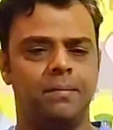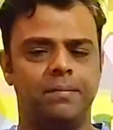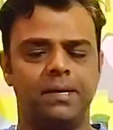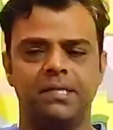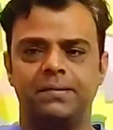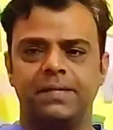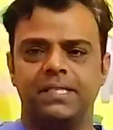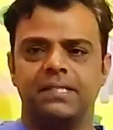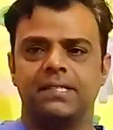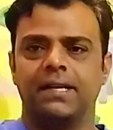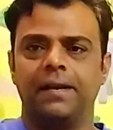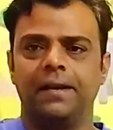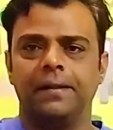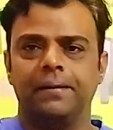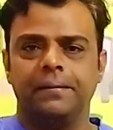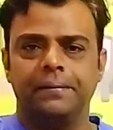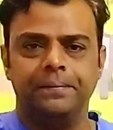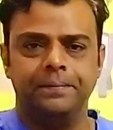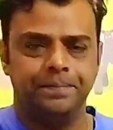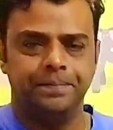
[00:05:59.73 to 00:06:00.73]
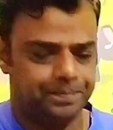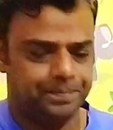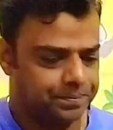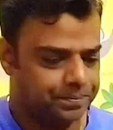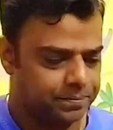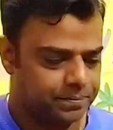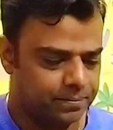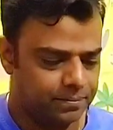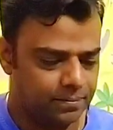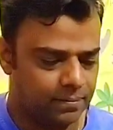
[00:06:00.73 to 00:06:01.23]
pass it the scale.
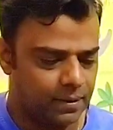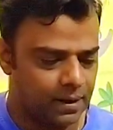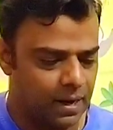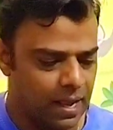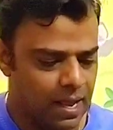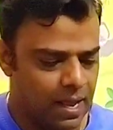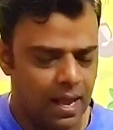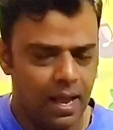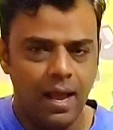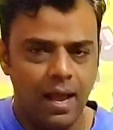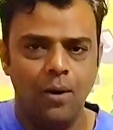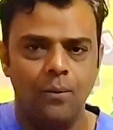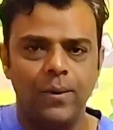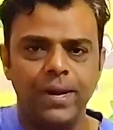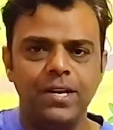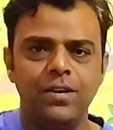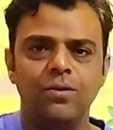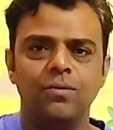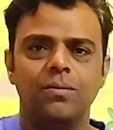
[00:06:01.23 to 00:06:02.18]
When